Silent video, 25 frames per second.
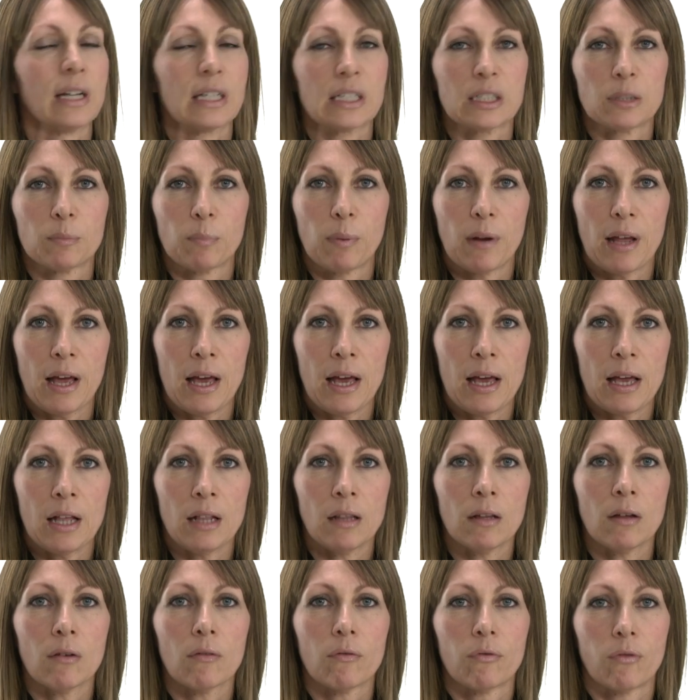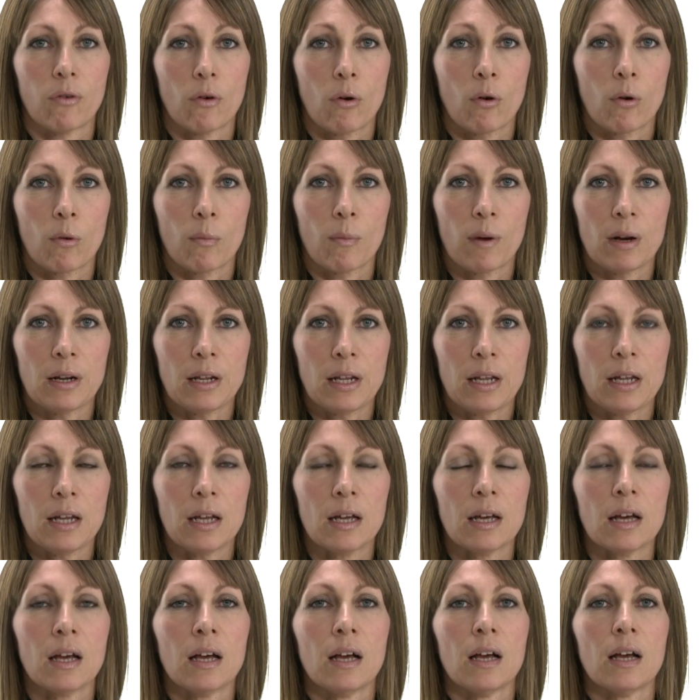explain formally
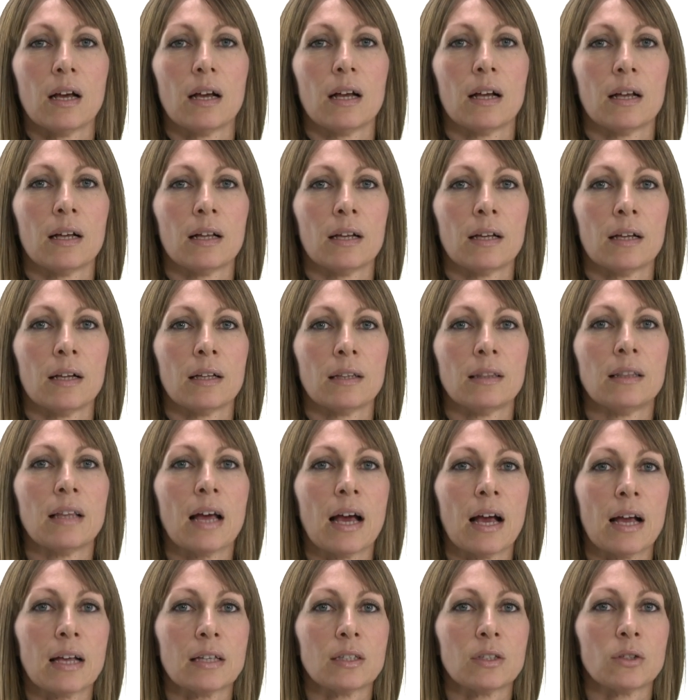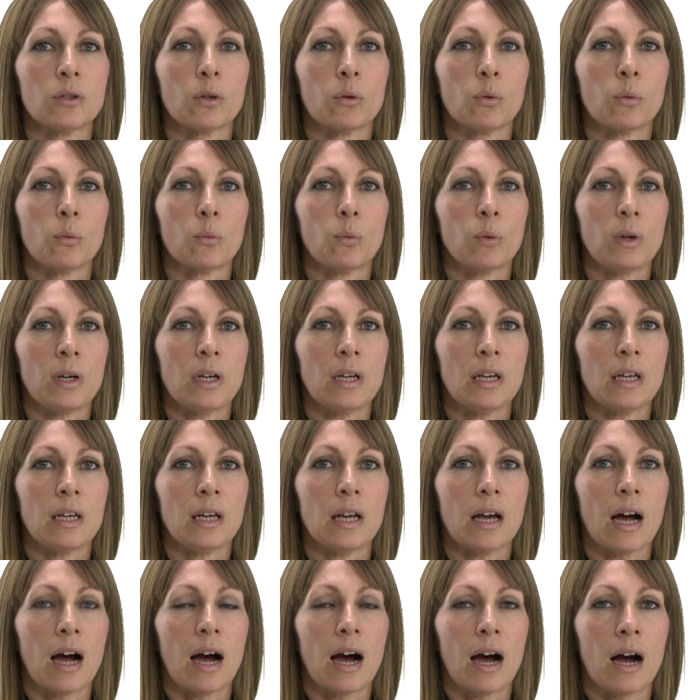uh, that
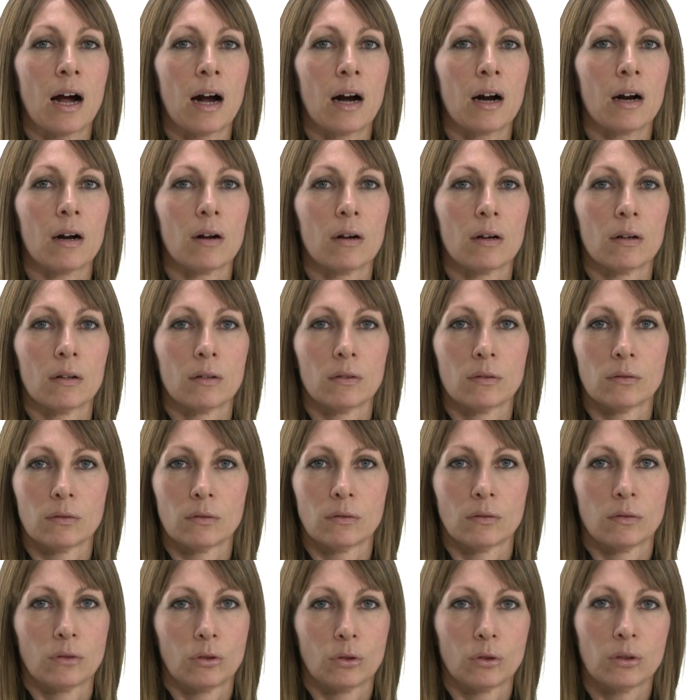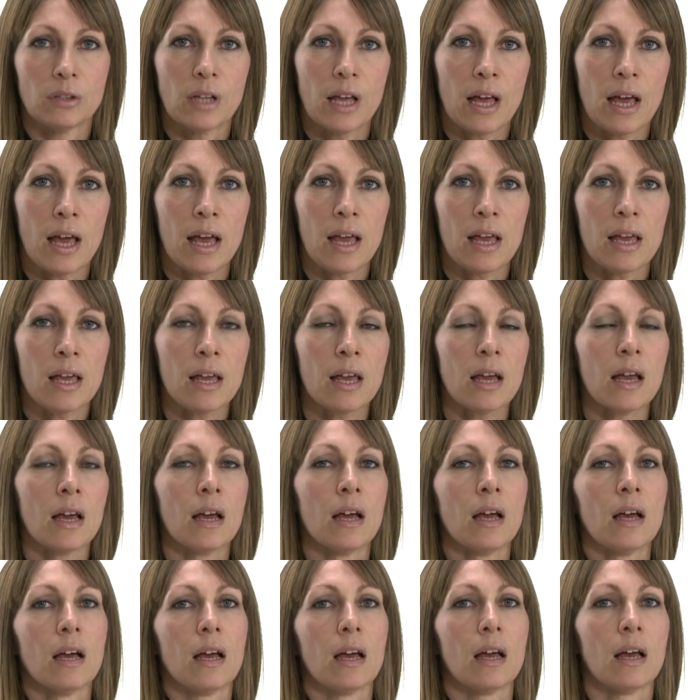we are today
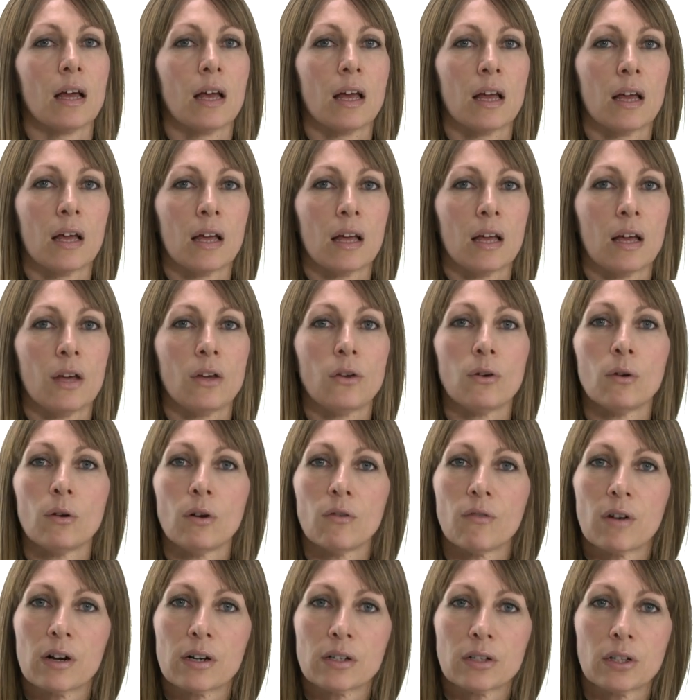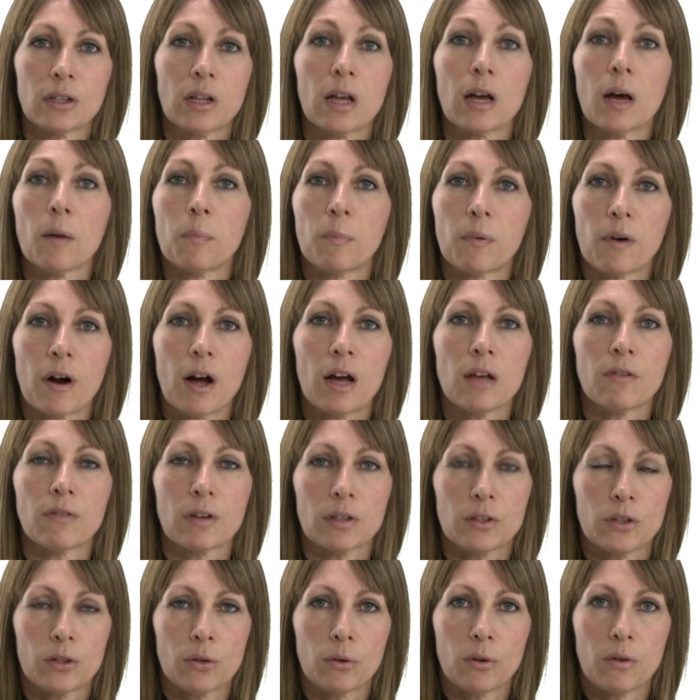uh, a university, a
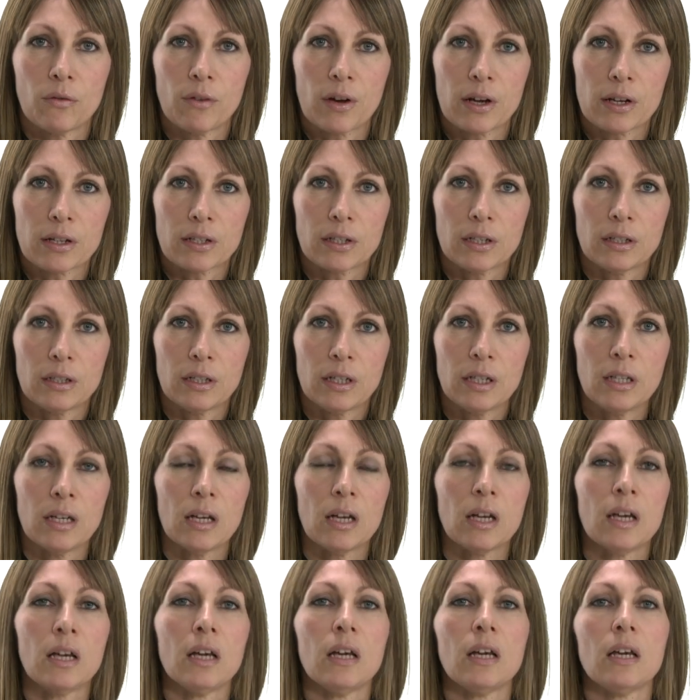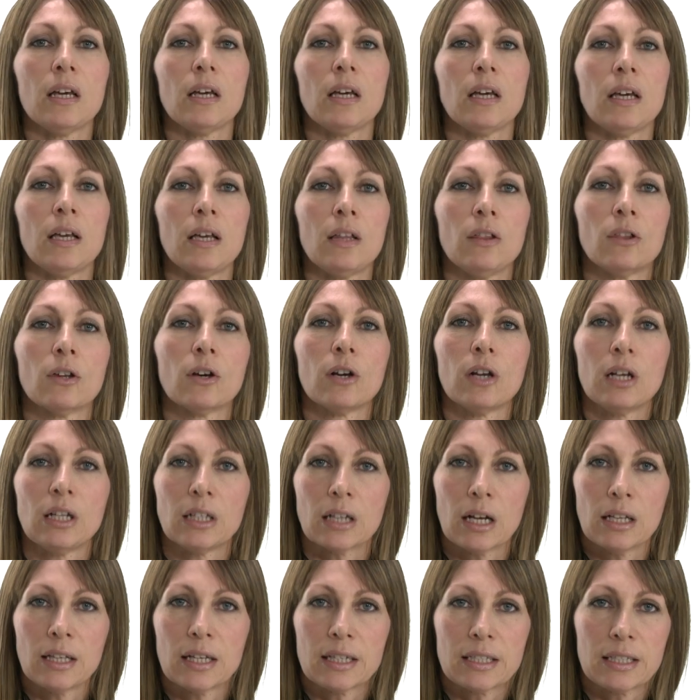private university in the
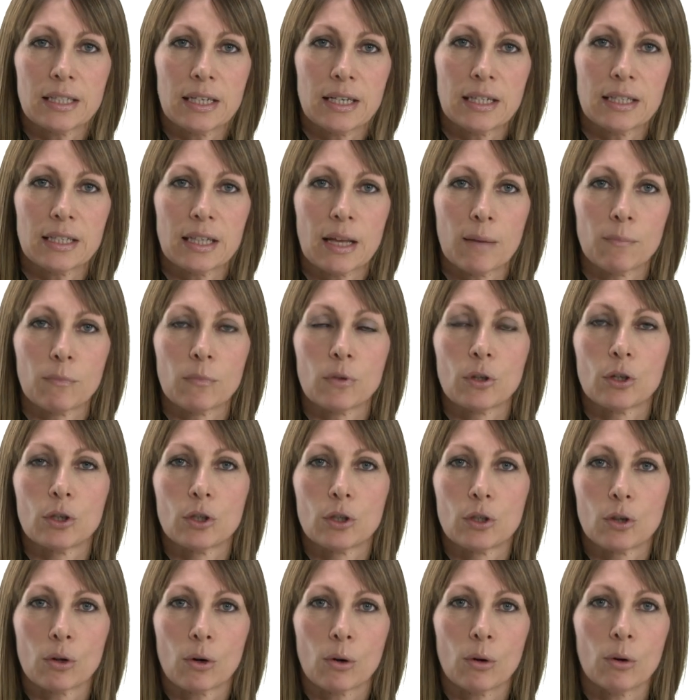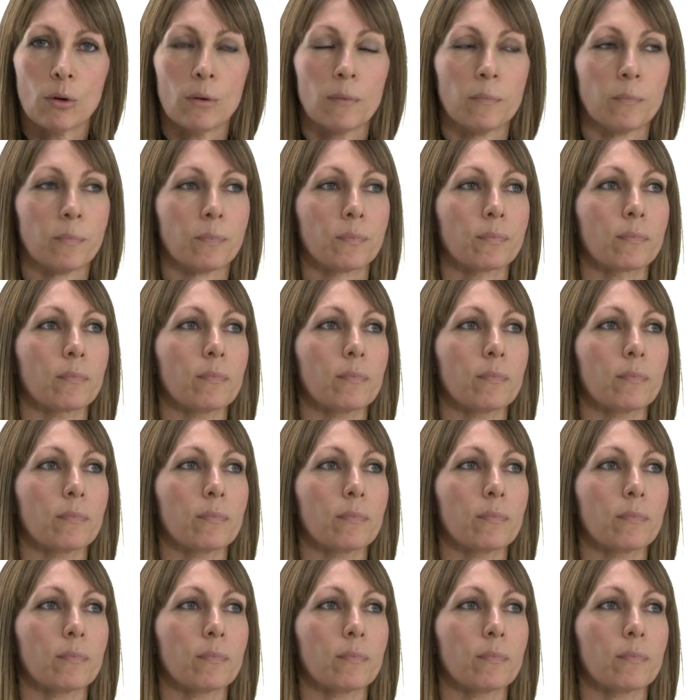Italian system. So